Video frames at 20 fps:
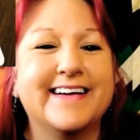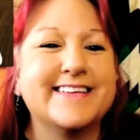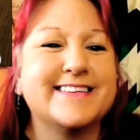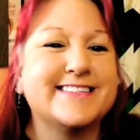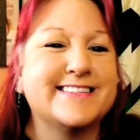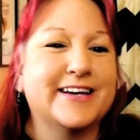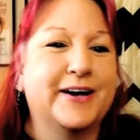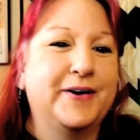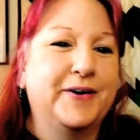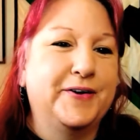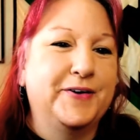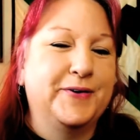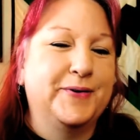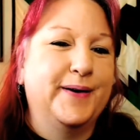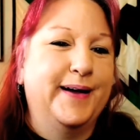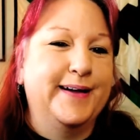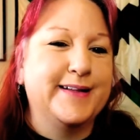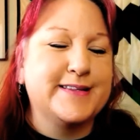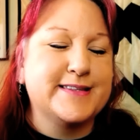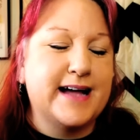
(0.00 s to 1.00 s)
So
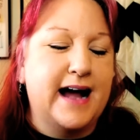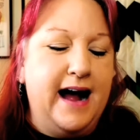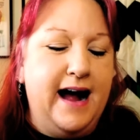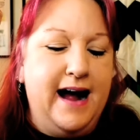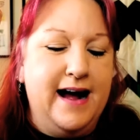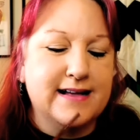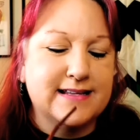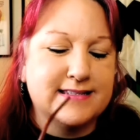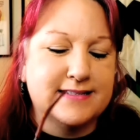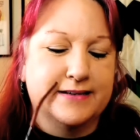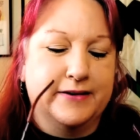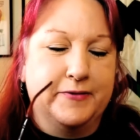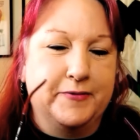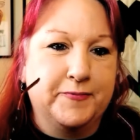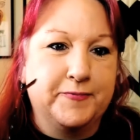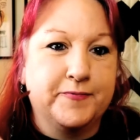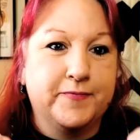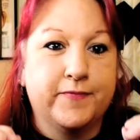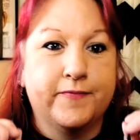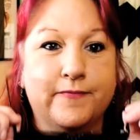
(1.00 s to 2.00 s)
it's
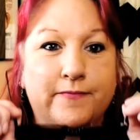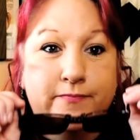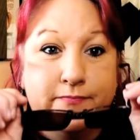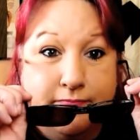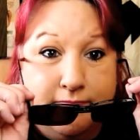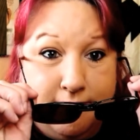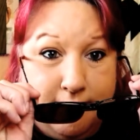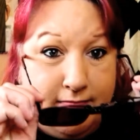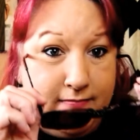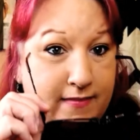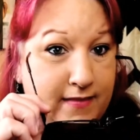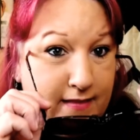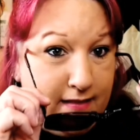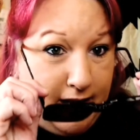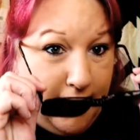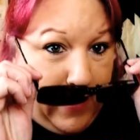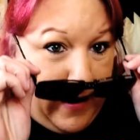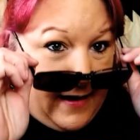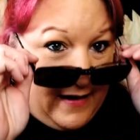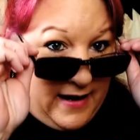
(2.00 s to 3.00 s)
awesome.
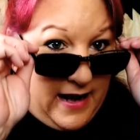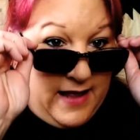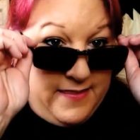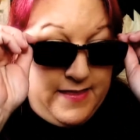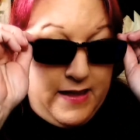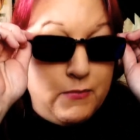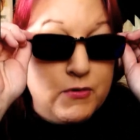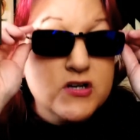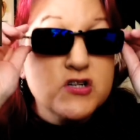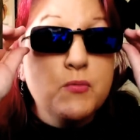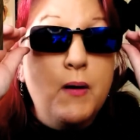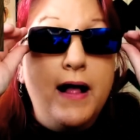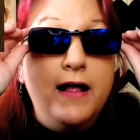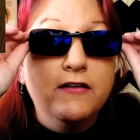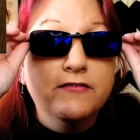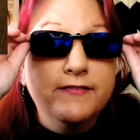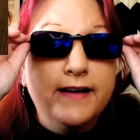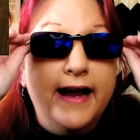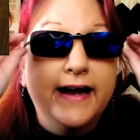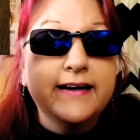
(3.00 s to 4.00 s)
And they were
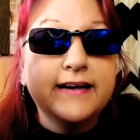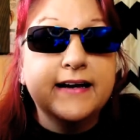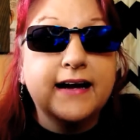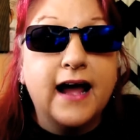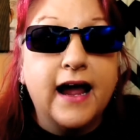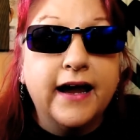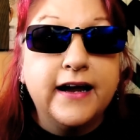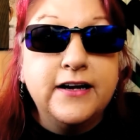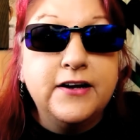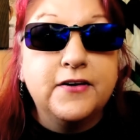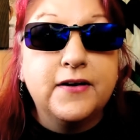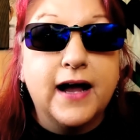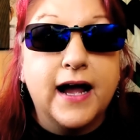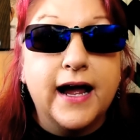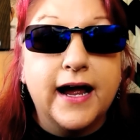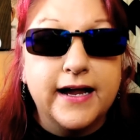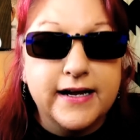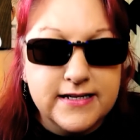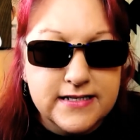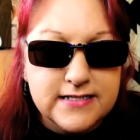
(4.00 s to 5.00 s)
$12.99, you
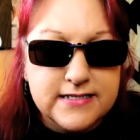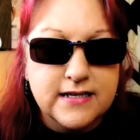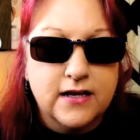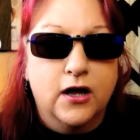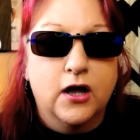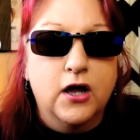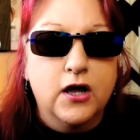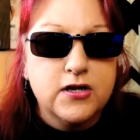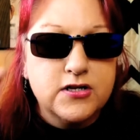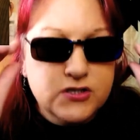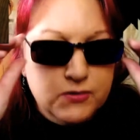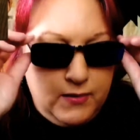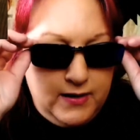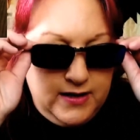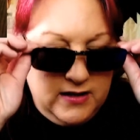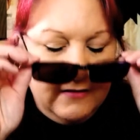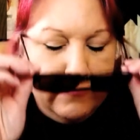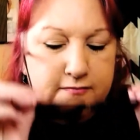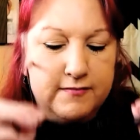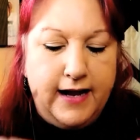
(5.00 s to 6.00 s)
guys.
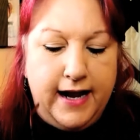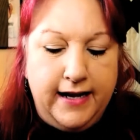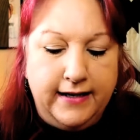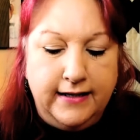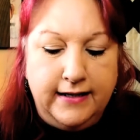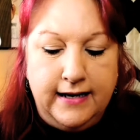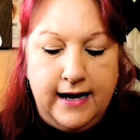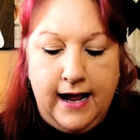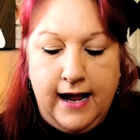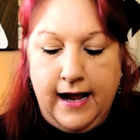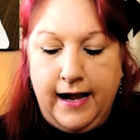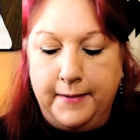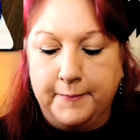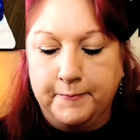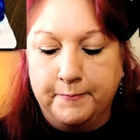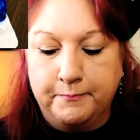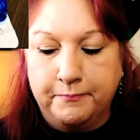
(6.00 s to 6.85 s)
$12.99.